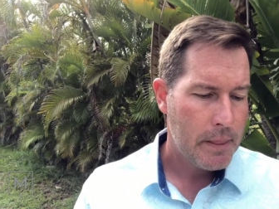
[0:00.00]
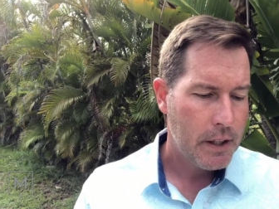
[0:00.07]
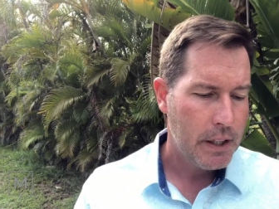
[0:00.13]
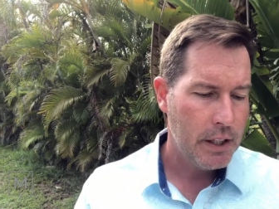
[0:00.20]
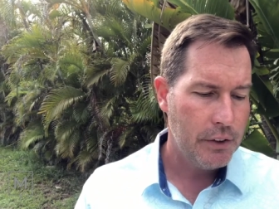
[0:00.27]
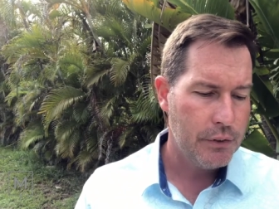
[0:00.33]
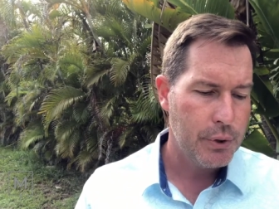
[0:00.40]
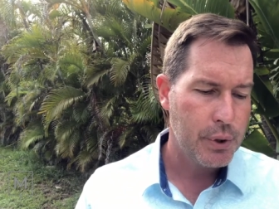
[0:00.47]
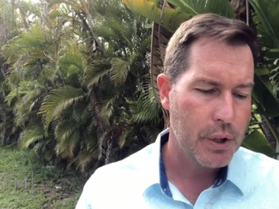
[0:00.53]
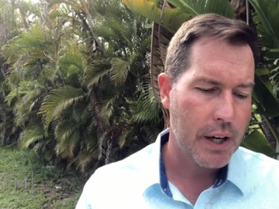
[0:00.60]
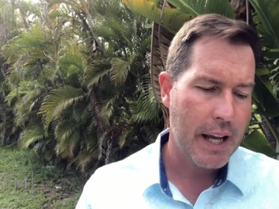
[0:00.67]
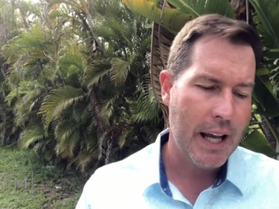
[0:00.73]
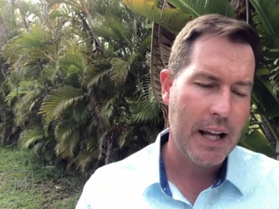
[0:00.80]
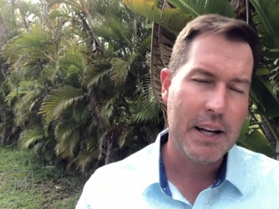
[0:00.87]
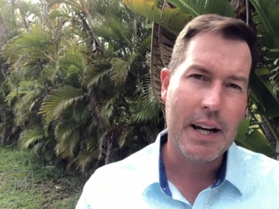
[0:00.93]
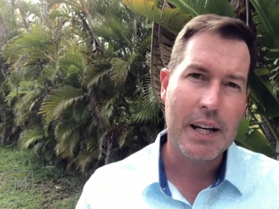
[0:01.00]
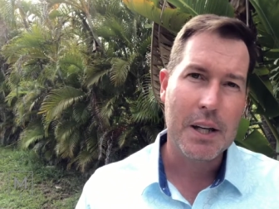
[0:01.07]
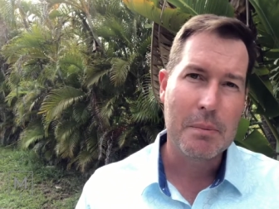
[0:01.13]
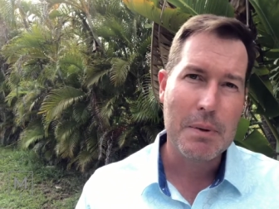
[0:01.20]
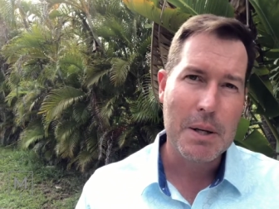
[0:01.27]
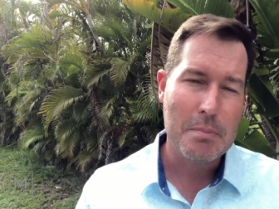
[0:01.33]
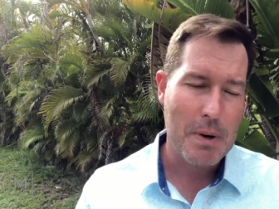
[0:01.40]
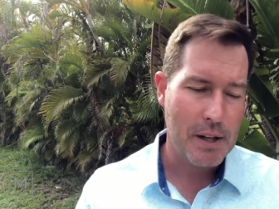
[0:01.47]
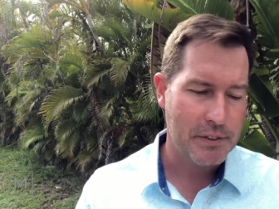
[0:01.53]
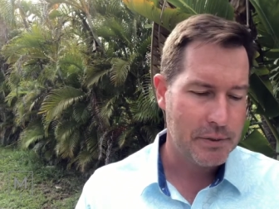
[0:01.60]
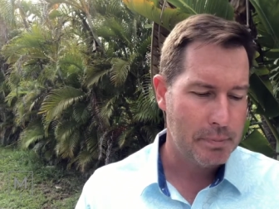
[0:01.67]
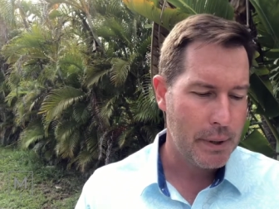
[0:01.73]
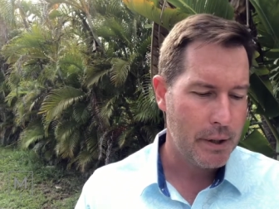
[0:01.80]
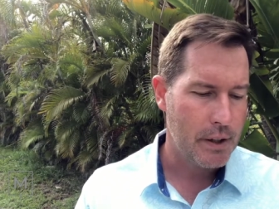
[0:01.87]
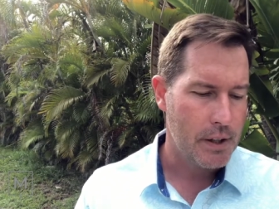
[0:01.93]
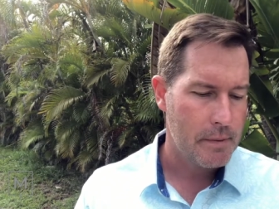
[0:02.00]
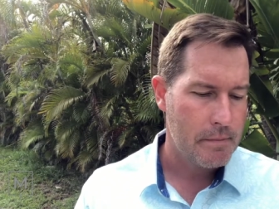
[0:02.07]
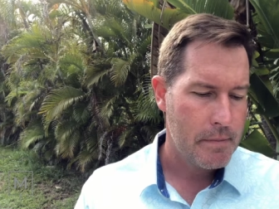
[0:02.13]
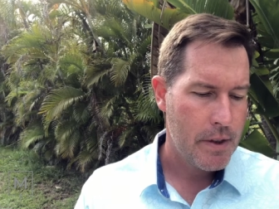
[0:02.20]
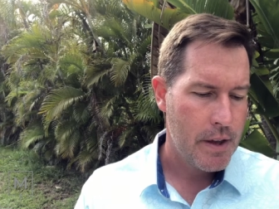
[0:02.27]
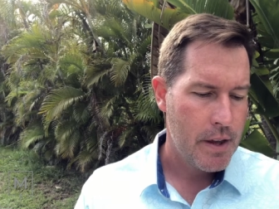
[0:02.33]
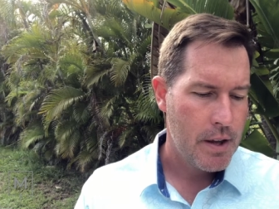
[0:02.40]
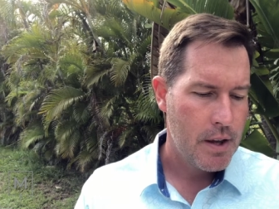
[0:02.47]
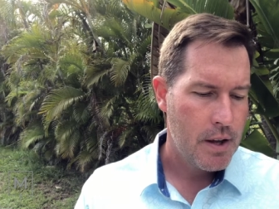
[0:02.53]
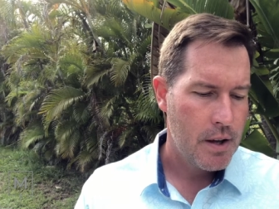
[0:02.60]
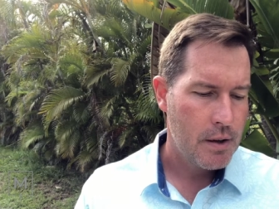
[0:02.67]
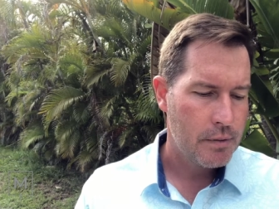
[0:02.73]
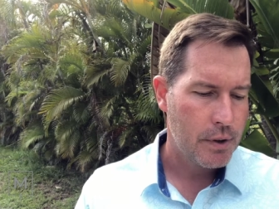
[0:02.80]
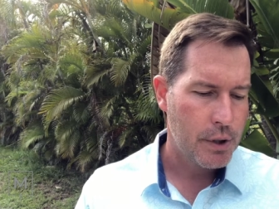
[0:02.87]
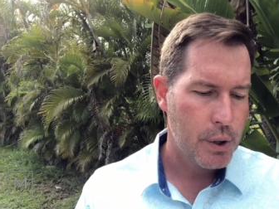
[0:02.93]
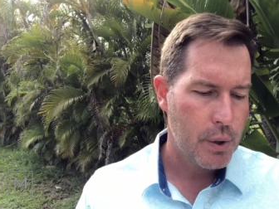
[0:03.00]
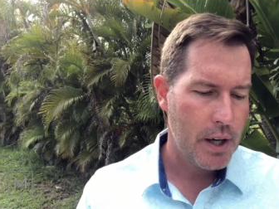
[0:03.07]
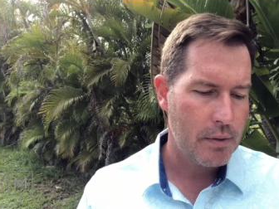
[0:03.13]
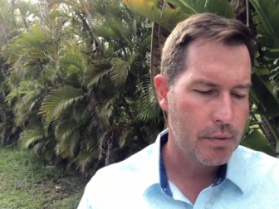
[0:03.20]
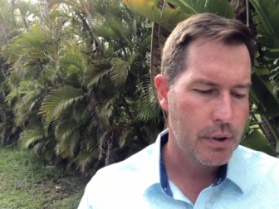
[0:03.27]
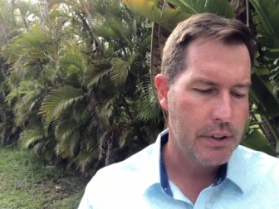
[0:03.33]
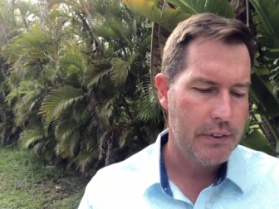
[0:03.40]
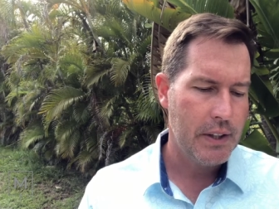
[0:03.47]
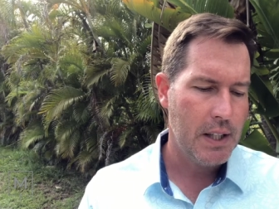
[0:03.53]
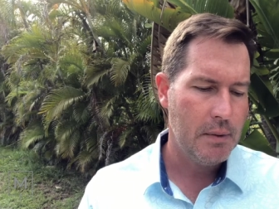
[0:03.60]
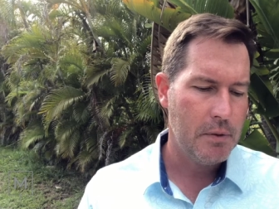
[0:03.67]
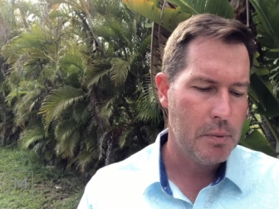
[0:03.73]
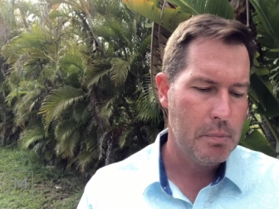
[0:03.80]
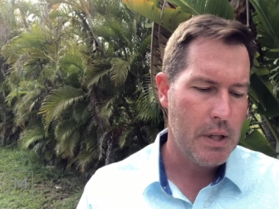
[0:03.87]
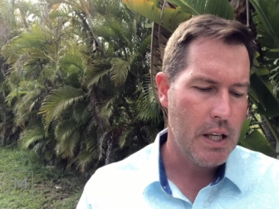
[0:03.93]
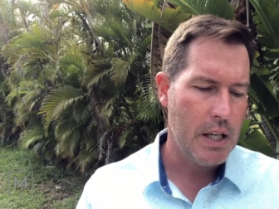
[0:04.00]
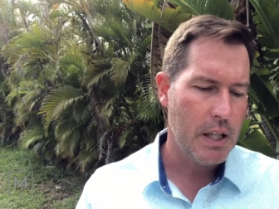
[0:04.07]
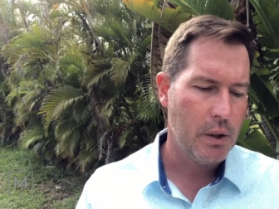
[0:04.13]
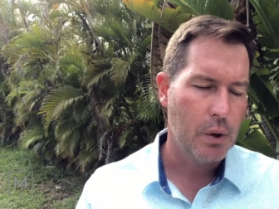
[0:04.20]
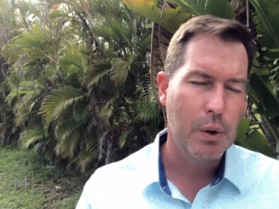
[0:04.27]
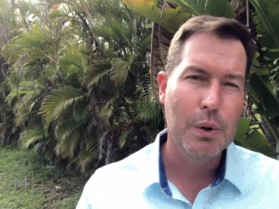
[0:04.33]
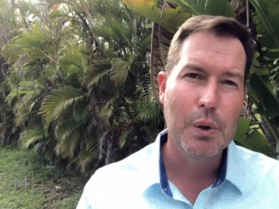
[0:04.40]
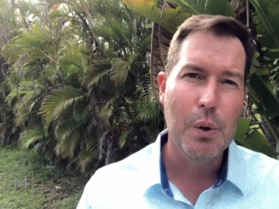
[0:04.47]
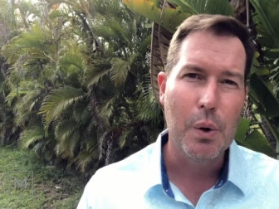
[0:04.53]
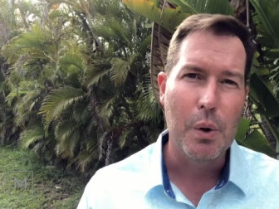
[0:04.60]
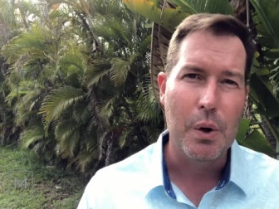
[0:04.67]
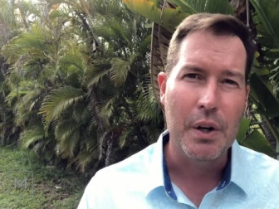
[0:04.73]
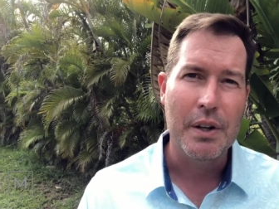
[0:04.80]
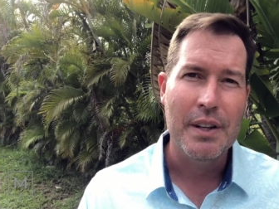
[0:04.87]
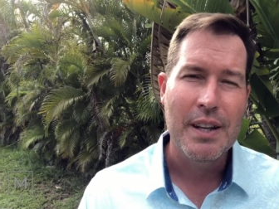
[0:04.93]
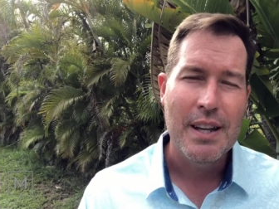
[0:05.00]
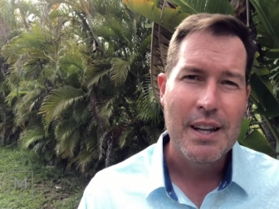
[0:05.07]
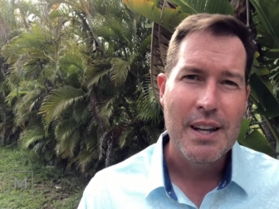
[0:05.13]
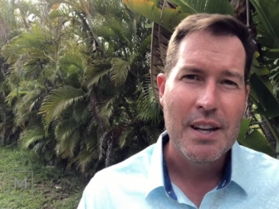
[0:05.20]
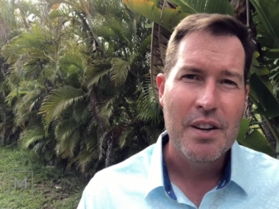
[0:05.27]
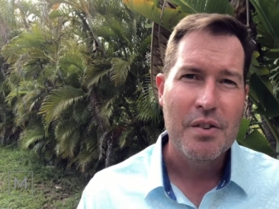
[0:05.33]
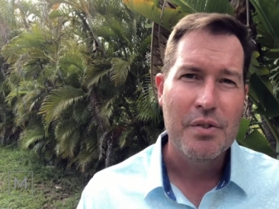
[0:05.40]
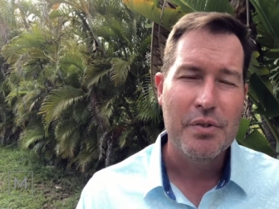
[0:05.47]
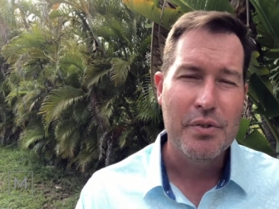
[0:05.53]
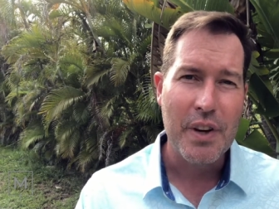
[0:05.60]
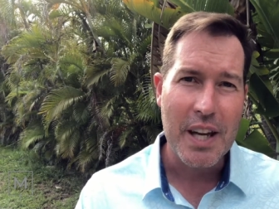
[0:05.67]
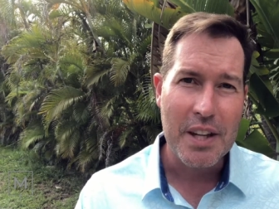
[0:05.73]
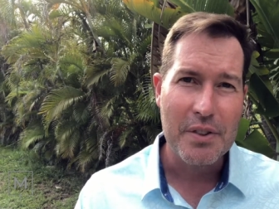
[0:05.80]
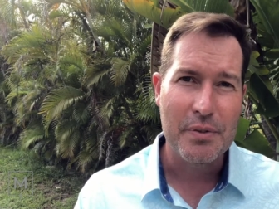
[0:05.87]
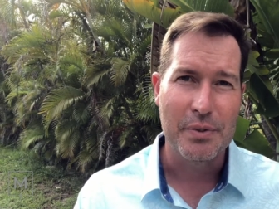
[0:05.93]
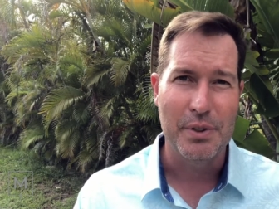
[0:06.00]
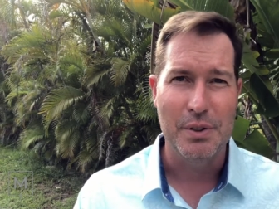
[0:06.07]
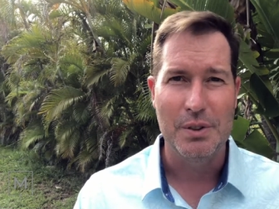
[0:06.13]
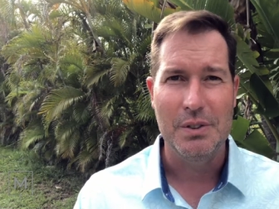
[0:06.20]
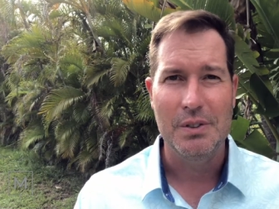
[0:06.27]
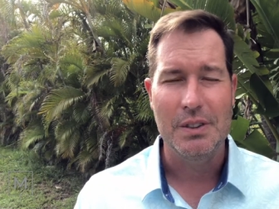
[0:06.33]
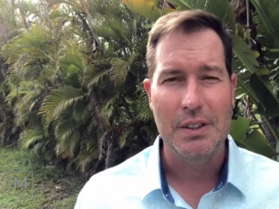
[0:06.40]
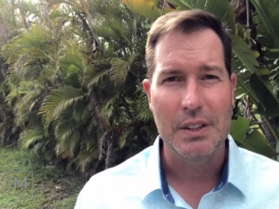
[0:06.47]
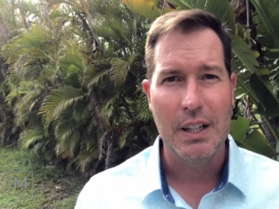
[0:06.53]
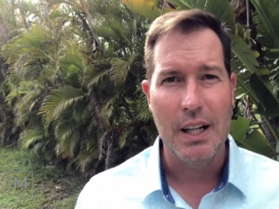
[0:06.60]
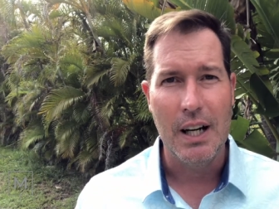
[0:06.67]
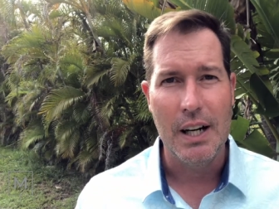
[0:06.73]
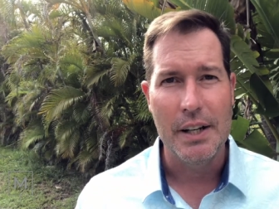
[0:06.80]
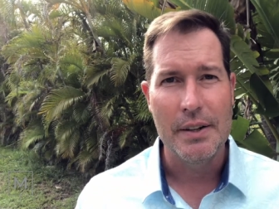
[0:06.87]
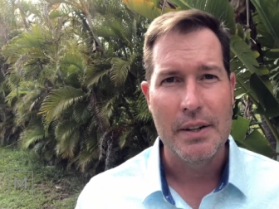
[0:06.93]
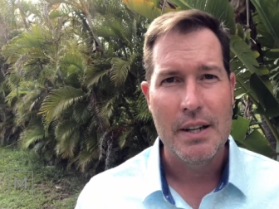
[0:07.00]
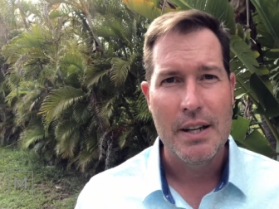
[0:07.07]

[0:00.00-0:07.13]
Into your hand I commit my spirit, for you have redeemed me, O Lord, faithful God.